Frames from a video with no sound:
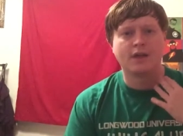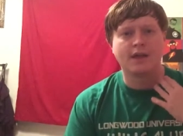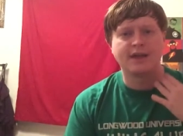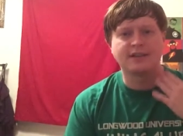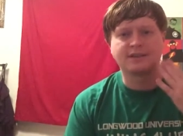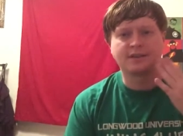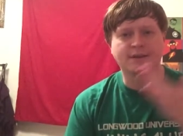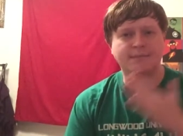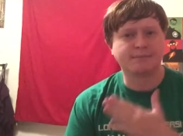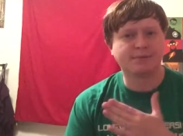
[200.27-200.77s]

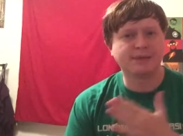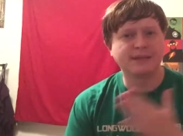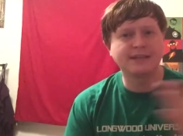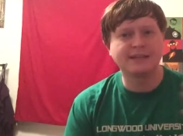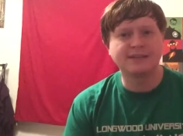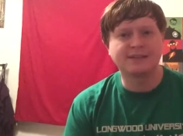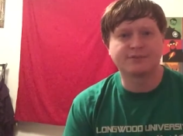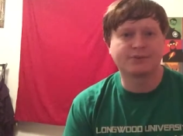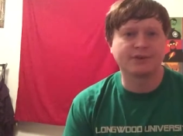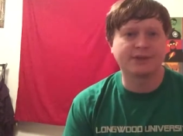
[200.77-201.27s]
It's a
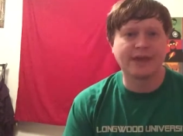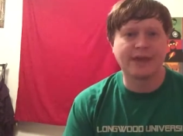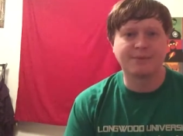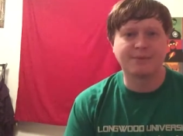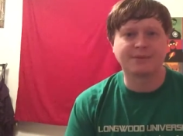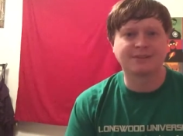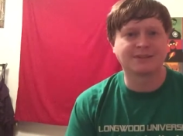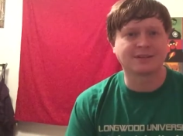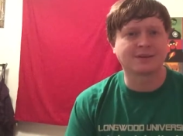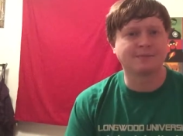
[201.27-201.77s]
completely different
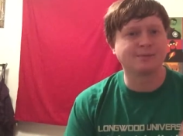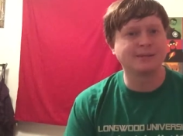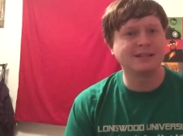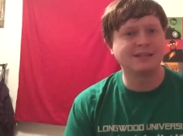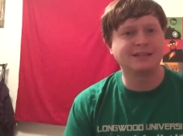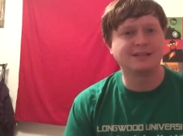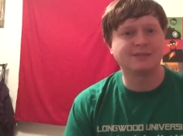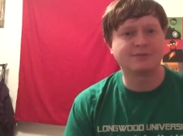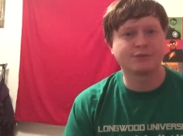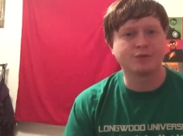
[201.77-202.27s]
game. It's a
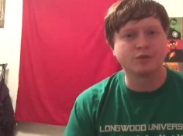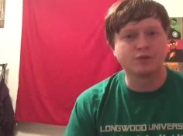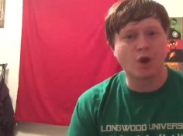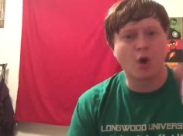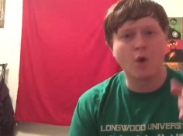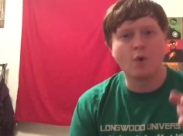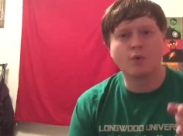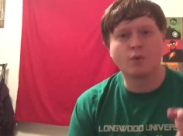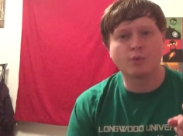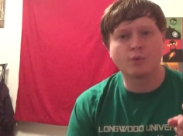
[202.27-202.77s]
completely different
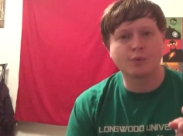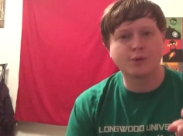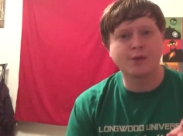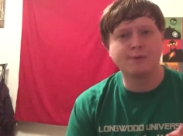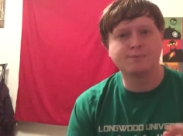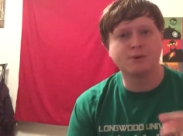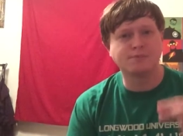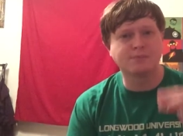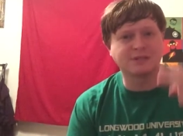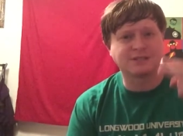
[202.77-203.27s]
tonal
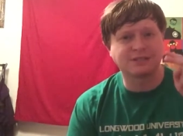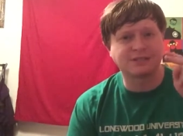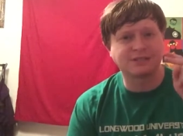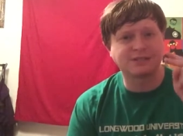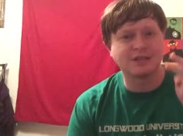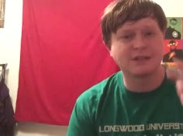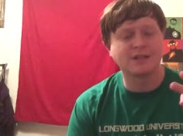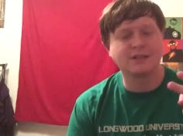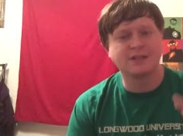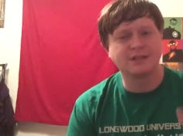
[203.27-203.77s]
reboot, but
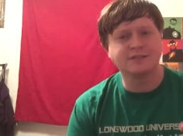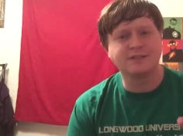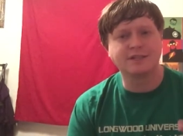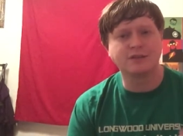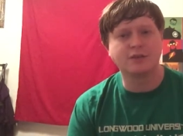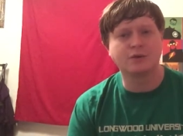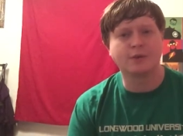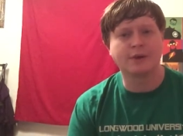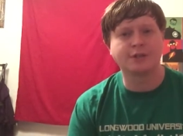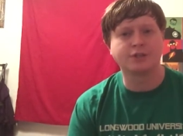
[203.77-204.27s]
still a
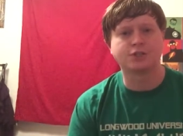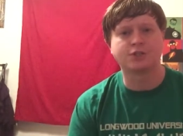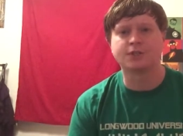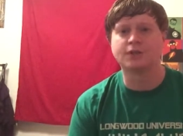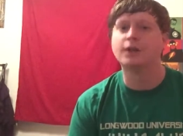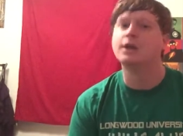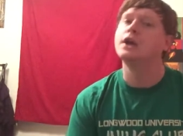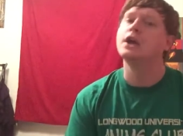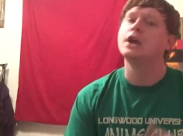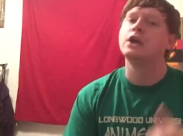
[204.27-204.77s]
continuation.